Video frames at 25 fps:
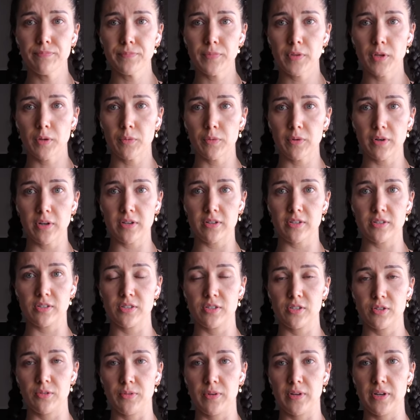What
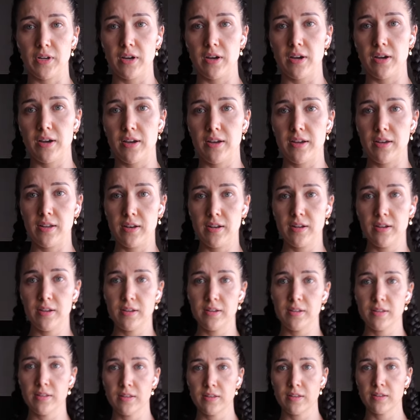else do we got?
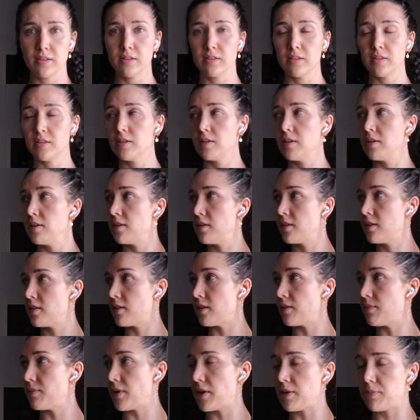
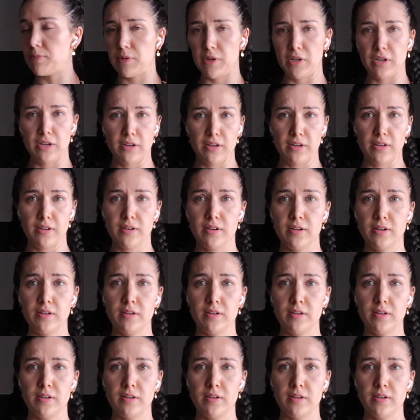That might be it.